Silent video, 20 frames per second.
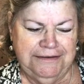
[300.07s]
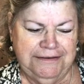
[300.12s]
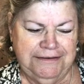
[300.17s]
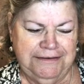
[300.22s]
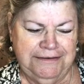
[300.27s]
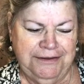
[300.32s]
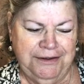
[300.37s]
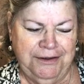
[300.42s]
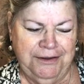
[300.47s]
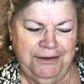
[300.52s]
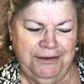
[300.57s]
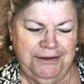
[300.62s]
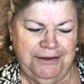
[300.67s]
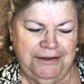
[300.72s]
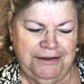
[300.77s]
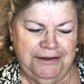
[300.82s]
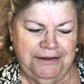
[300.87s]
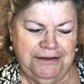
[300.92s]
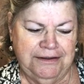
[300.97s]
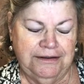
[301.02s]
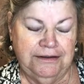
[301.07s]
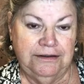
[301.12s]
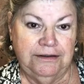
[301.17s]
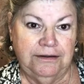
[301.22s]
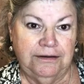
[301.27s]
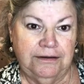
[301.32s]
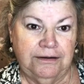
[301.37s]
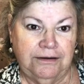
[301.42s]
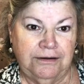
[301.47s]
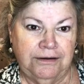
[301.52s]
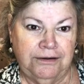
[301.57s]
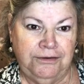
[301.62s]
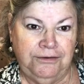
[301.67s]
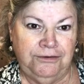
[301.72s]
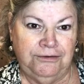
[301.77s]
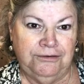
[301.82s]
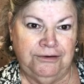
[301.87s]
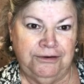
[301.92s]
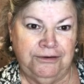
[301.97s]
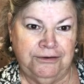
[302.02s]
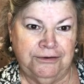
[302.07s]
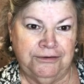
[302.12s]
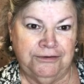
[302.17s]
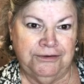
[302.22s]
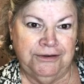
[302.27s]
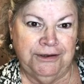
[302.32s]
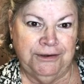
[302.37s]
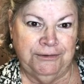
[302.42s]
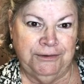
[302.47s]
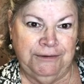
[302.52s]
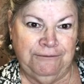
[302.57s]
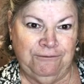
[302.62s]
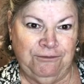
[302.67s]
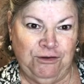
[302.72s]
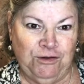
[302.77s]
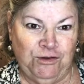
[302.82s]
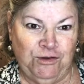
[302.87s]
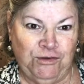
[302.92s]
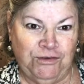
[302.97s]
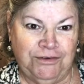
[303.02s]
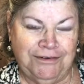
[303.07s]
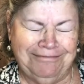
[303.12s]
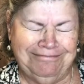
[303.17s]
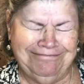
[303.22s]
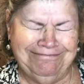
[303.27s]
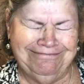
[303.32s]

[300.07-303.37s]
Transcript: So I usually got to go in first.